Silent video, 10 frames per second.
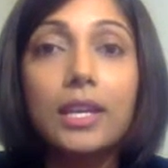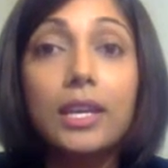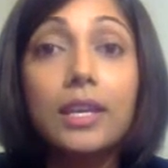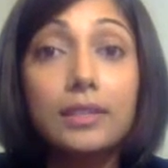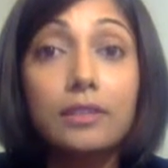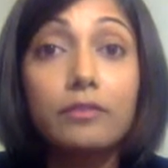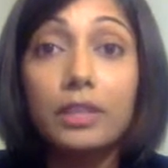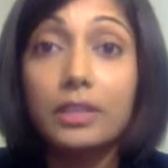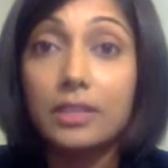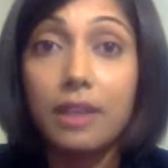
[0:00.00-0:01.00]

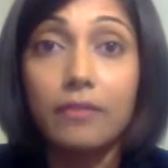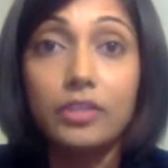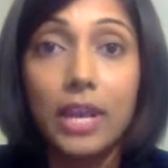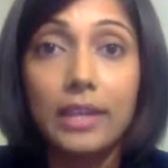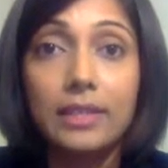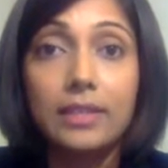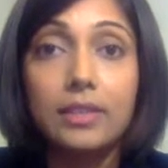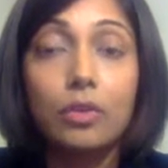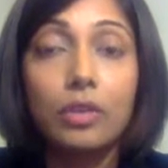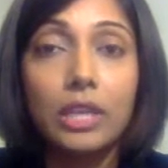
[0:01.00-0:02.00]
Eosinophilic esophagitis,
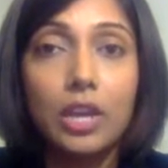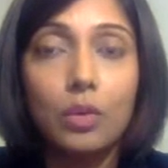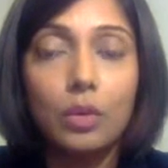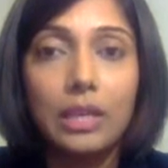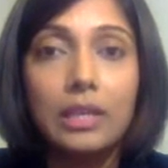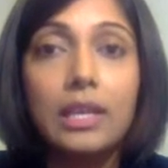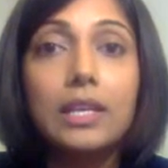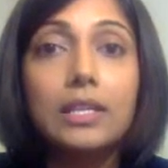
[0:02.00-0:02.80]
or EOE,